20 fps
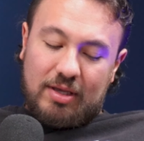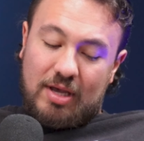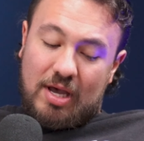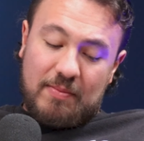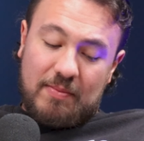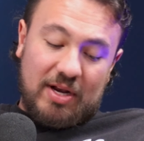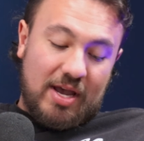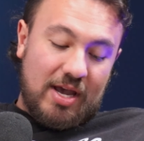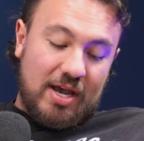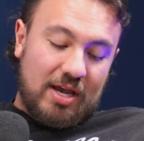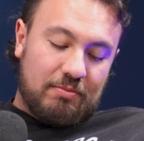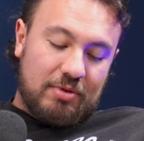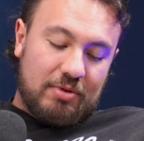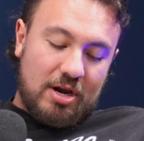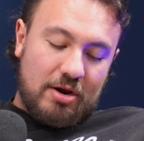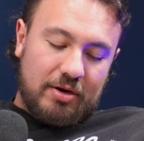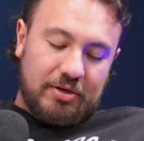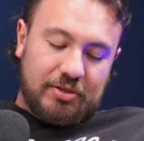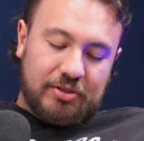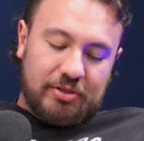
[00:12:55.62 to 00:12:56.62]
I mean, I had
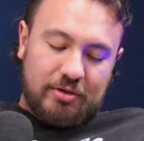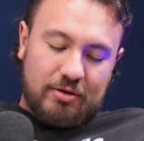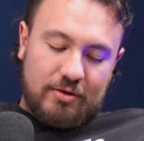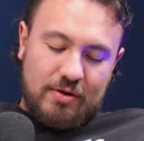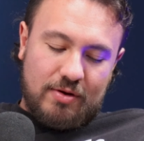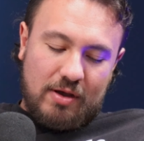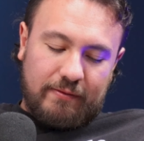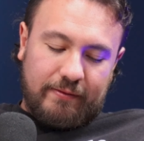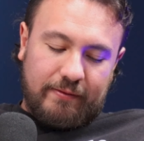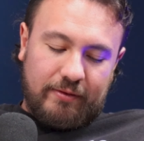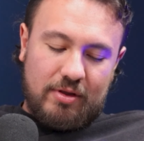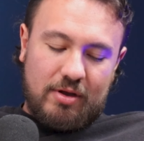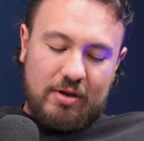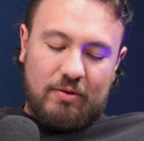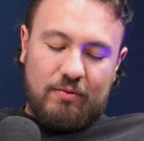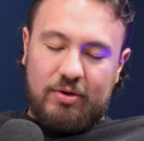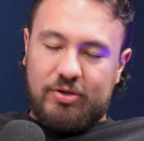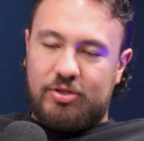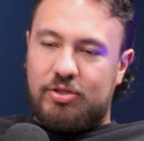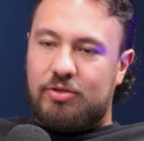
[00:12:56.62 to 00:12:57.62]
Barry too. I feel like
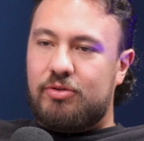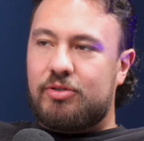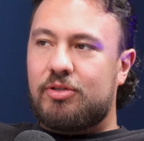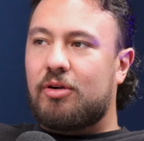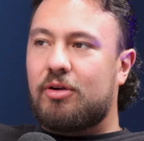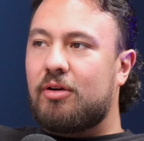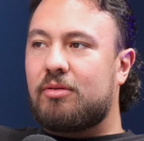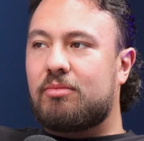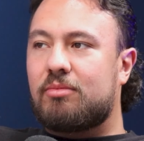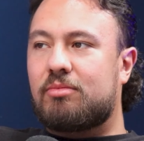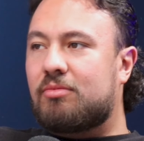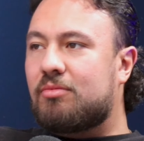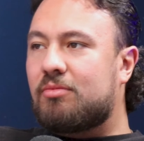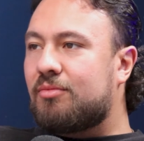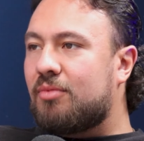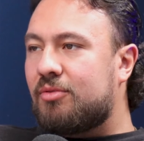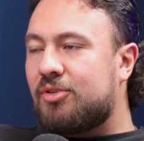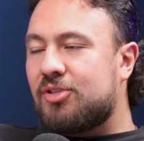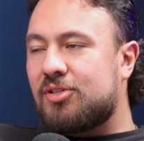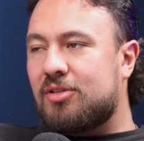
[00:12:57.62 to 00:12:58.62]
once you start
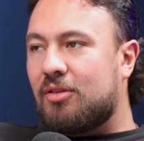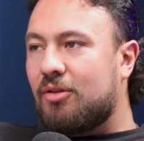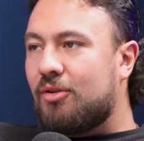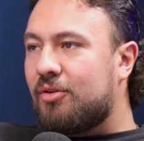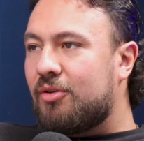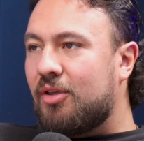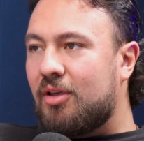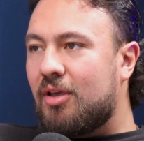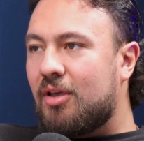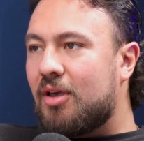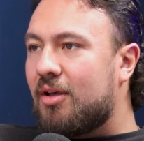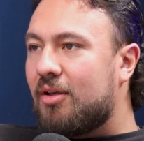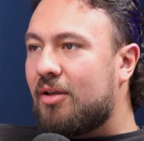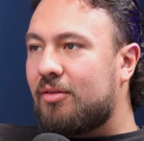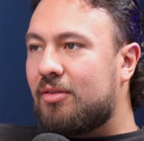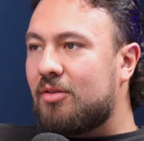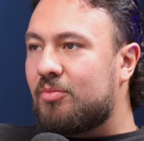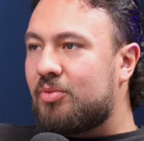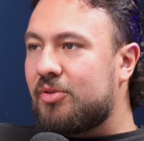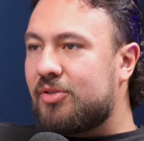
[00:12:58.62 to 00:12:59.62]
just looking
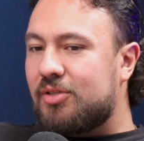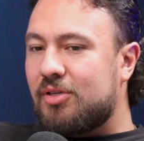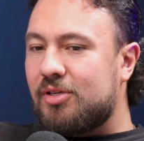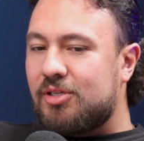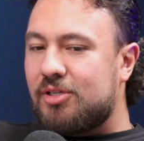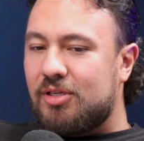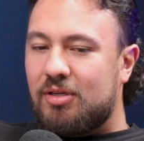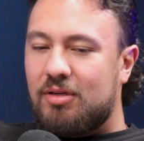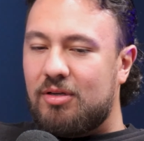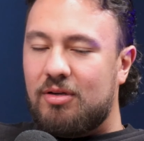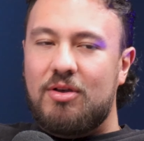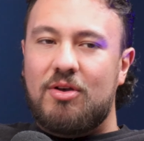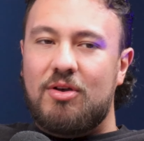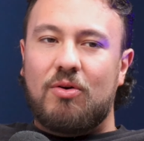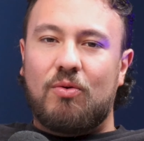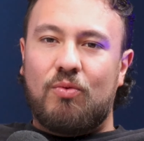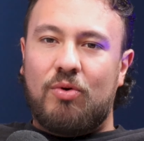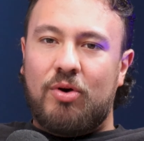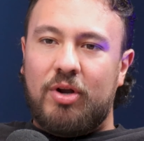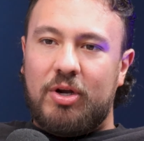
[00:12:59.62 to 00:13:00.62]
at the position,
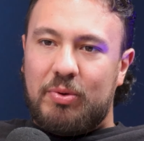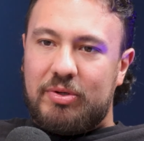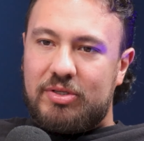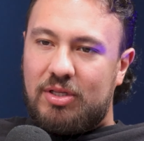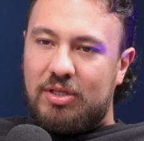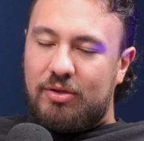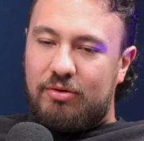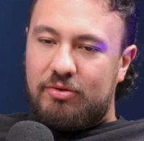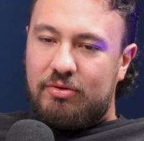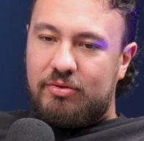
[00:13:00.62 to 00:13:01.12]
yeah. one it was a little